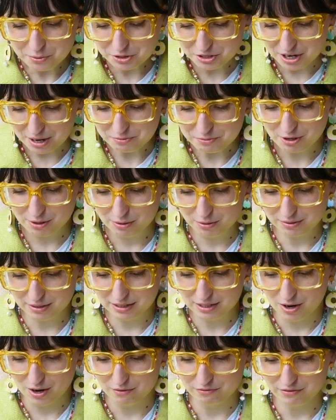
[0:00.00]

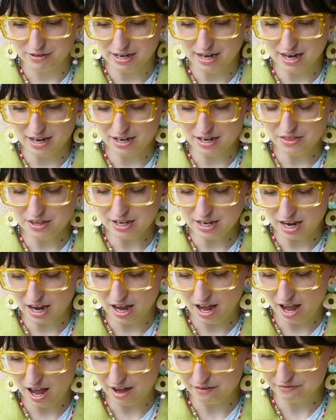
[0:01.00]
absolutely lovely, and I think I
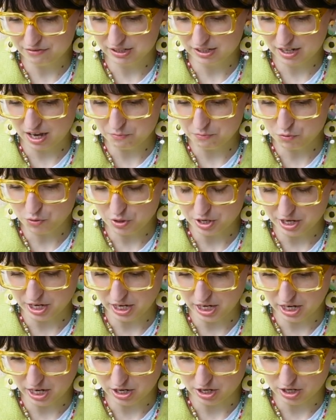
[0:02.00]
have somewhere
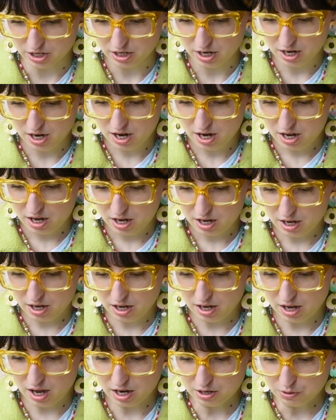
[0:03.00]
here
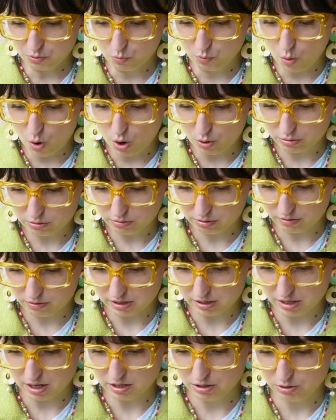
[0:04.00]
a quote
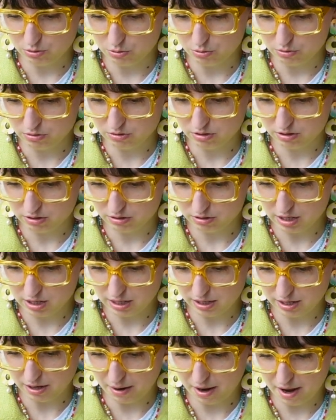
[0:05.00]
that I took
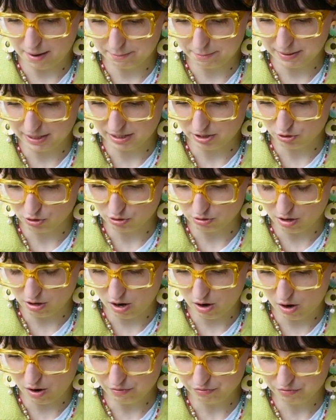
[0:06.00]
like a picture
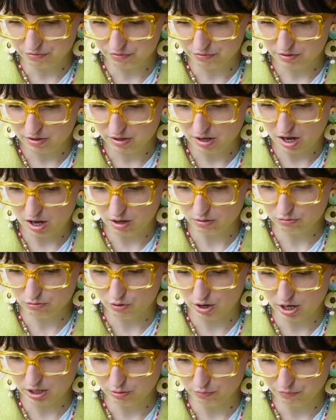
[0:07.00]
of. I'll
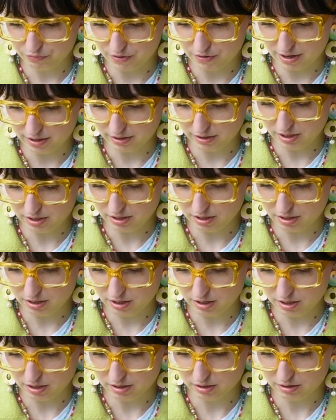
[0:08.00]
try to find it
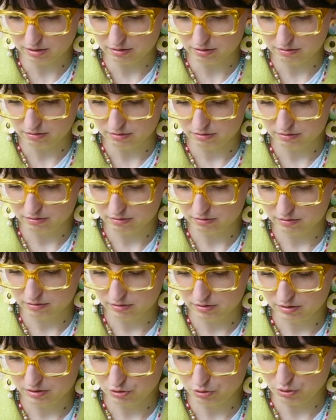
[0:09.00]
and
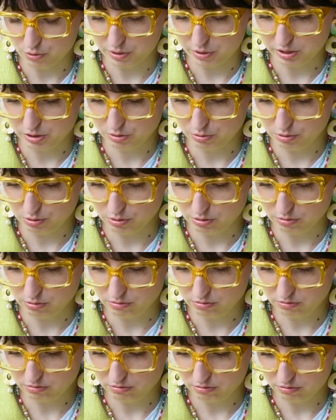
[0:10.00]
show it to
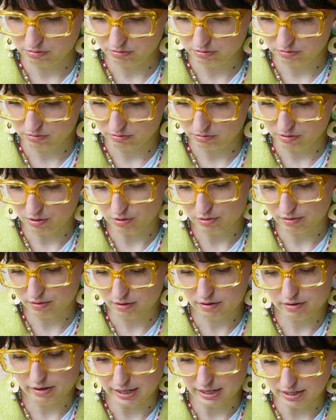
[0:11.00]
you or
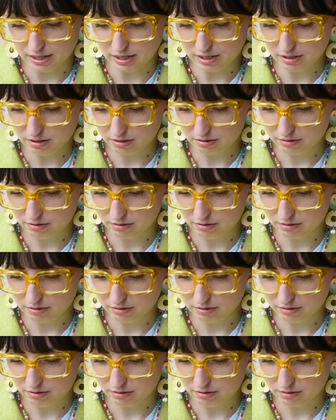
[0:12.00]
read it.